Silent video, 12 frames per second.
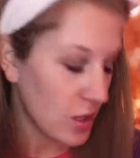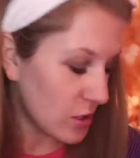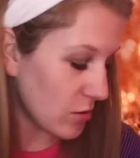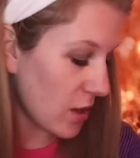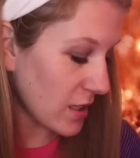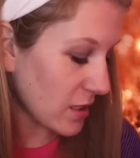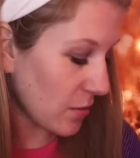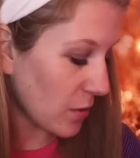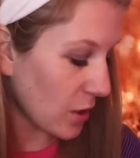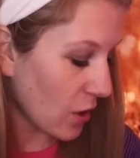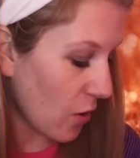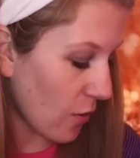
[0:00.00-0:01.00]
So next I'm
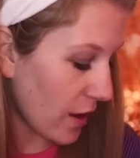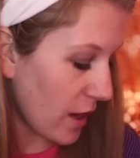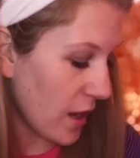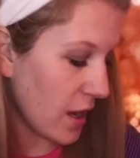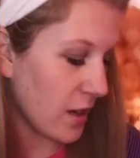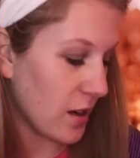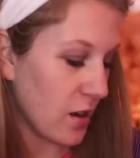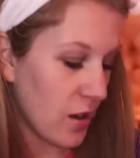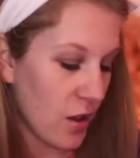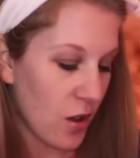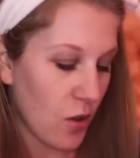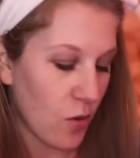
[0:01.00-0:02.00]
going to go in
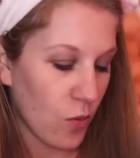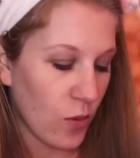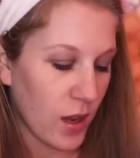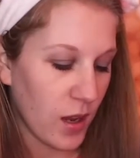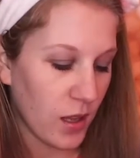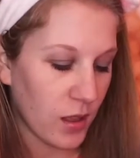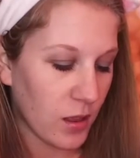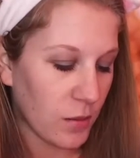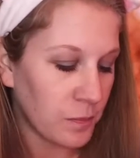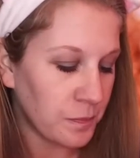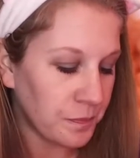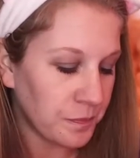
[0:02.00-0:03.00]
with